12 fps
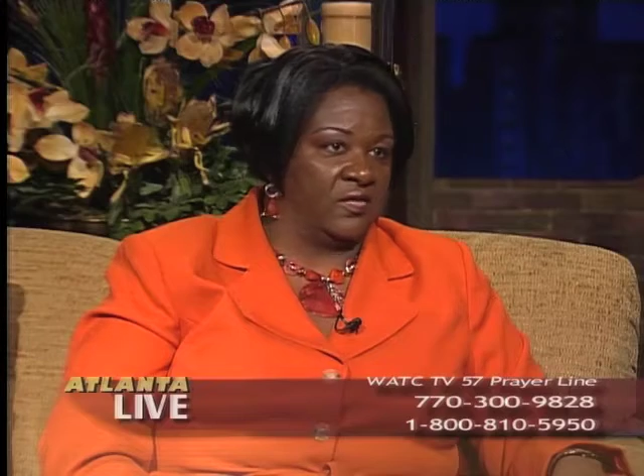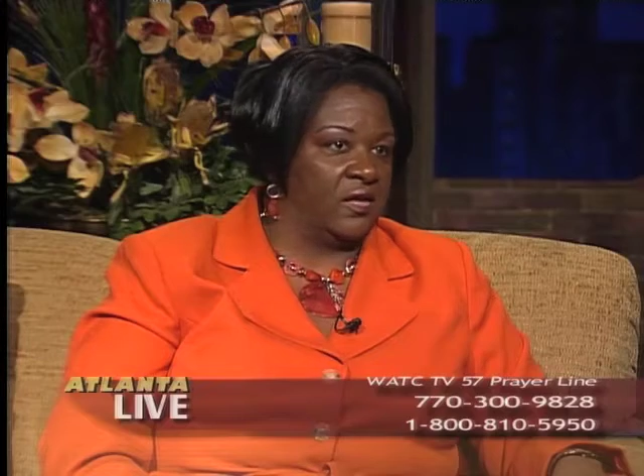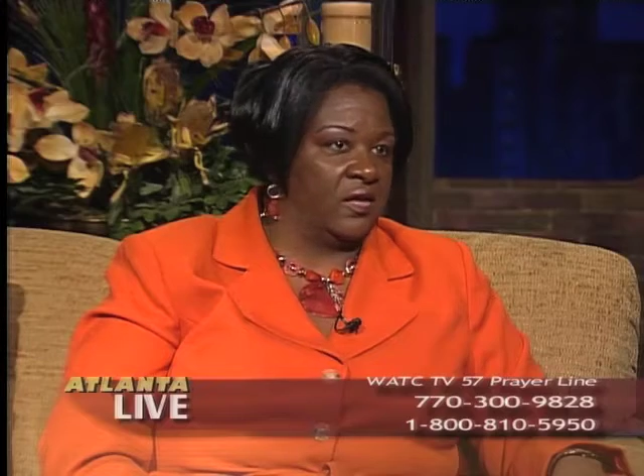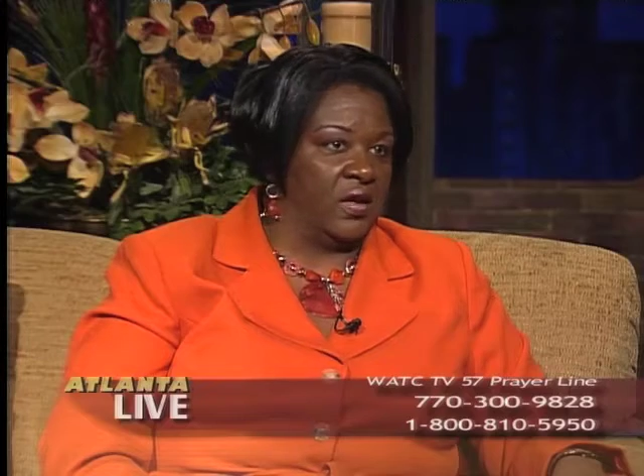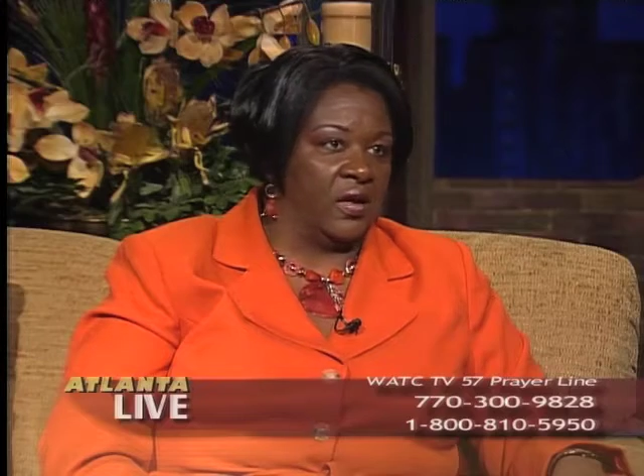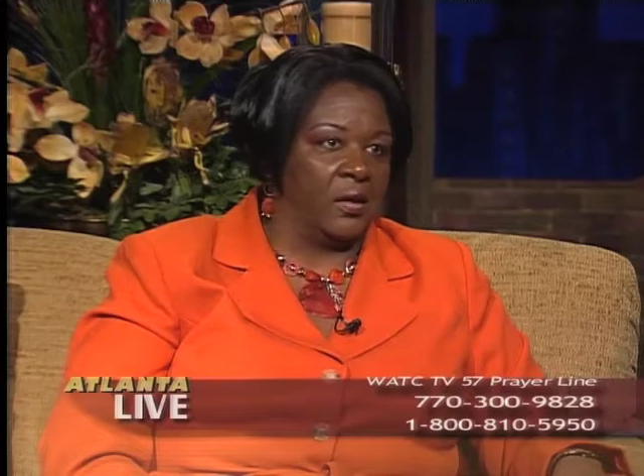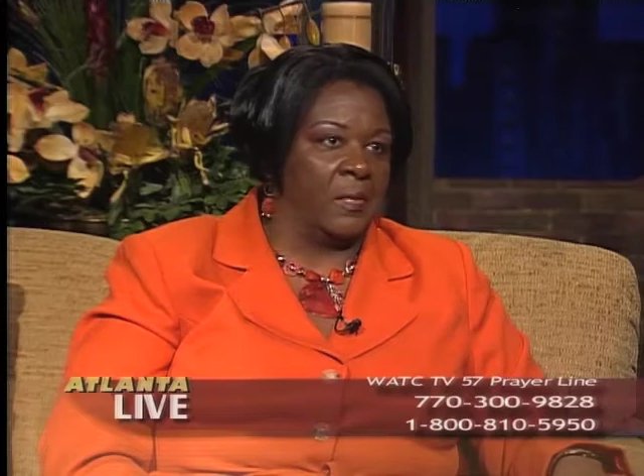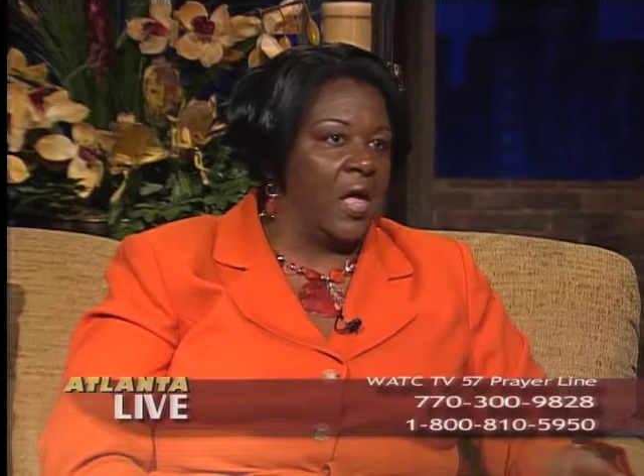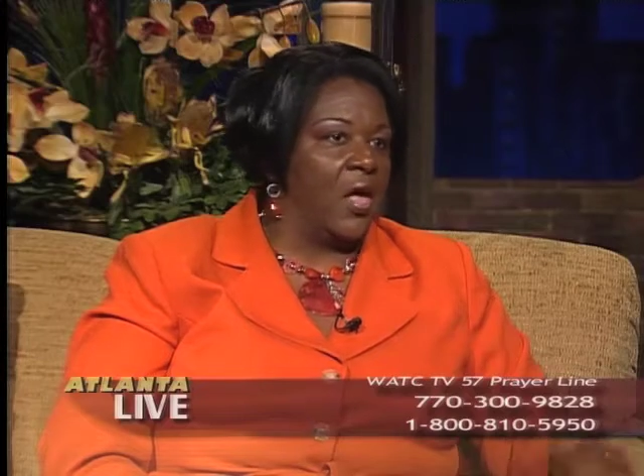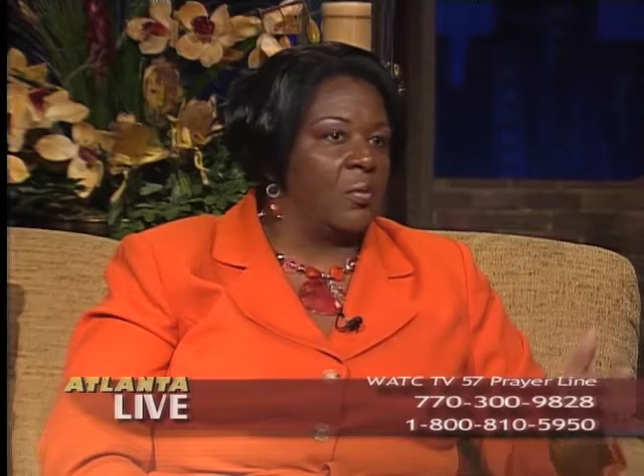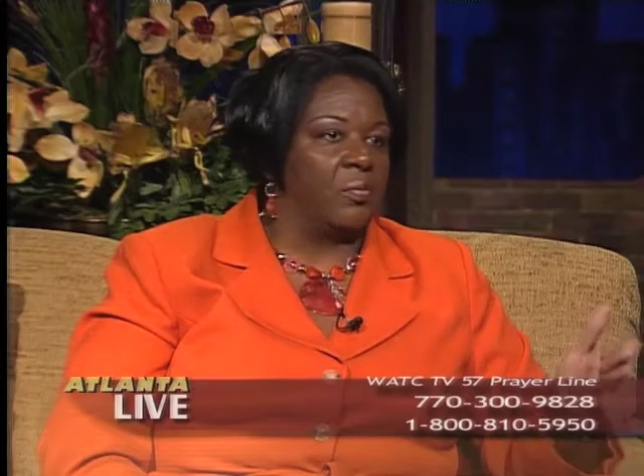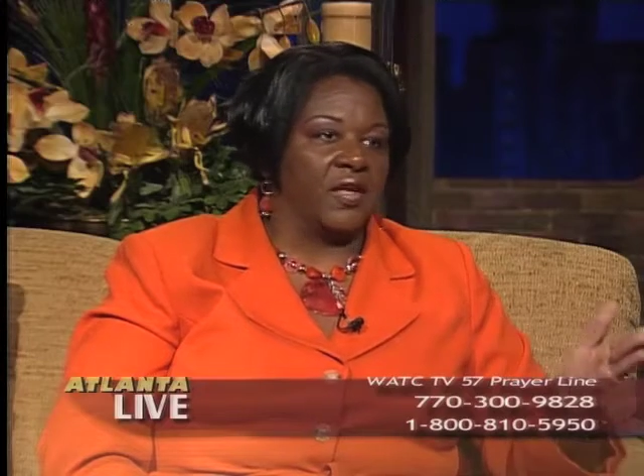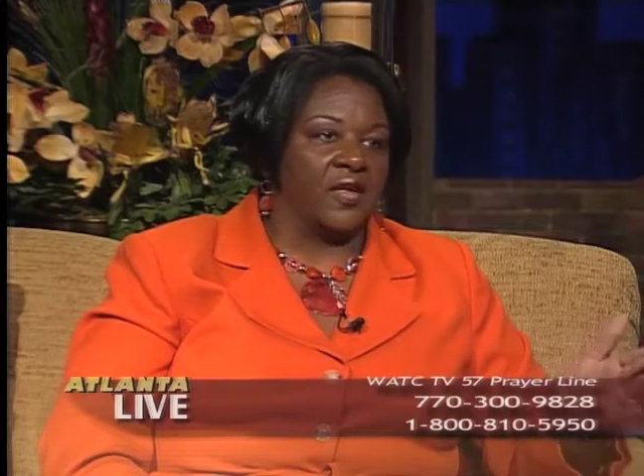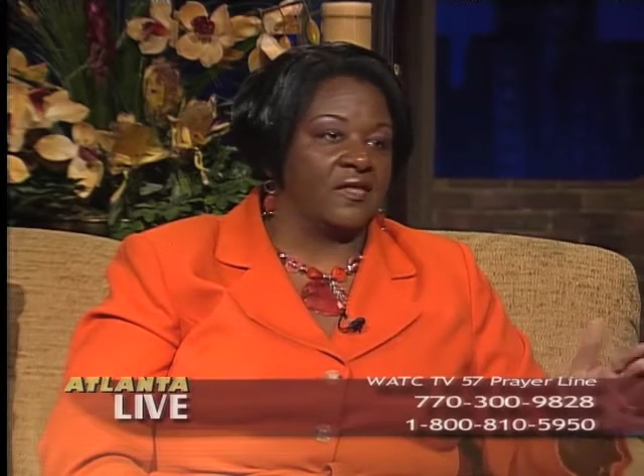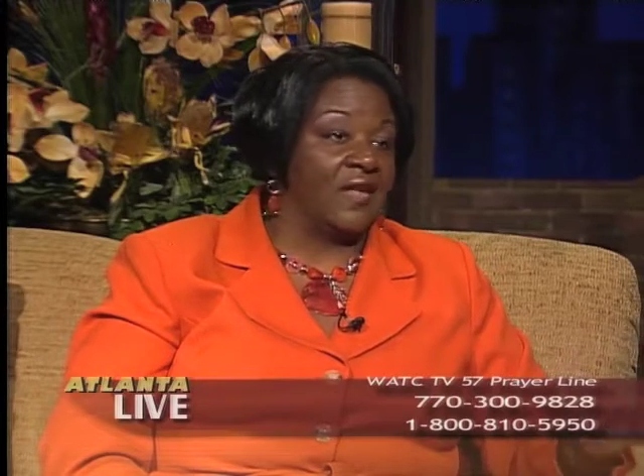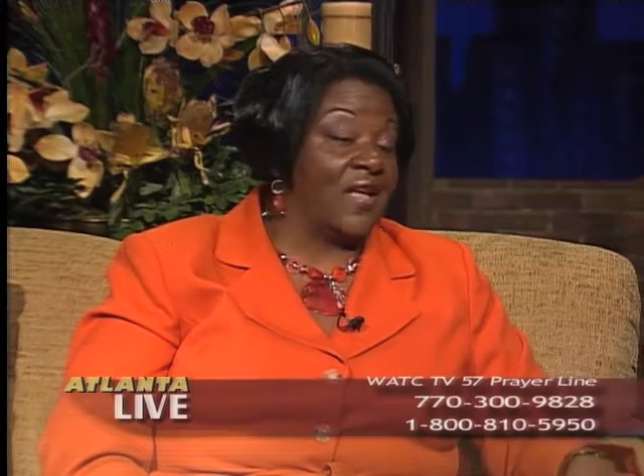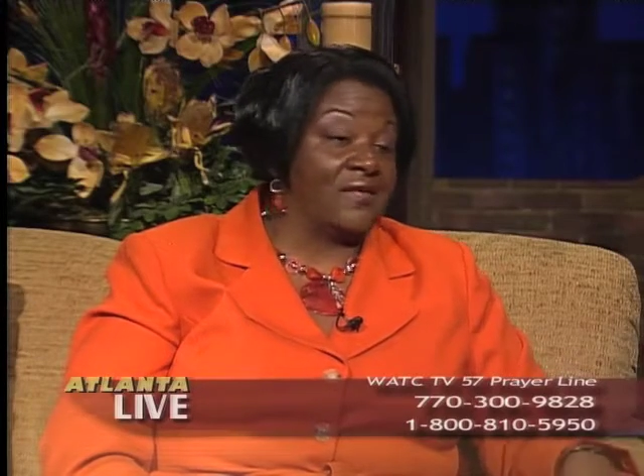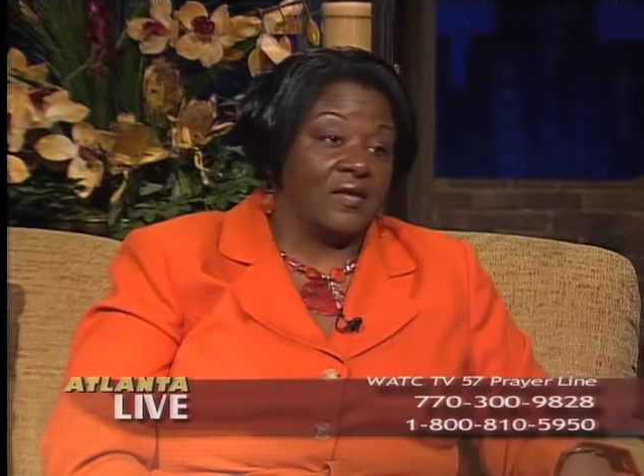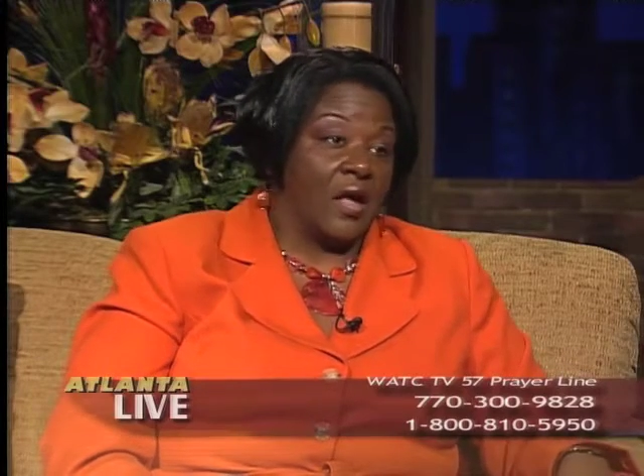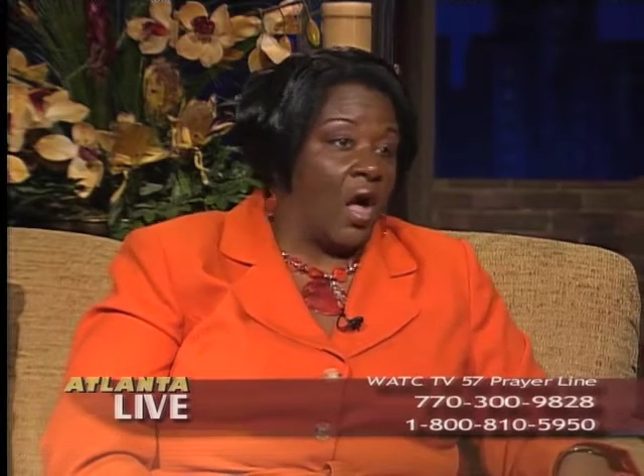to them, because that's